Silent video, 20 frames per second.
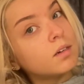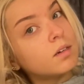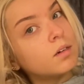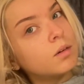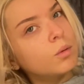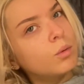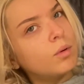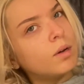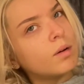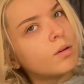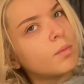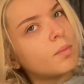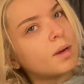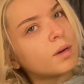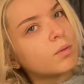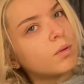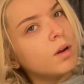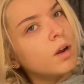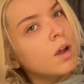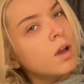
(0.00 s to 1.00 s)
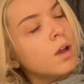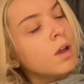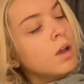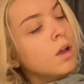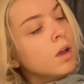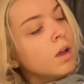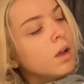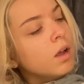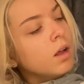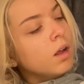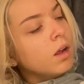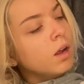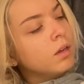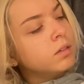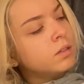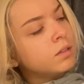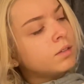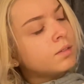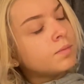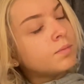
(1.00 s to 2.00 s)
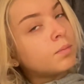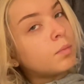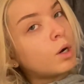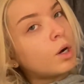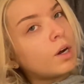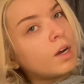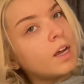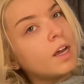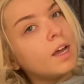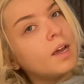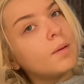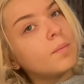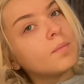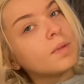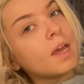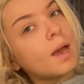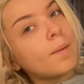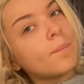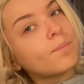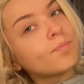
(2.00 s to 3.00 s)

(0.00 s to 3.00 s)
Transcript: Oh, that was a bad one. but um, yeah.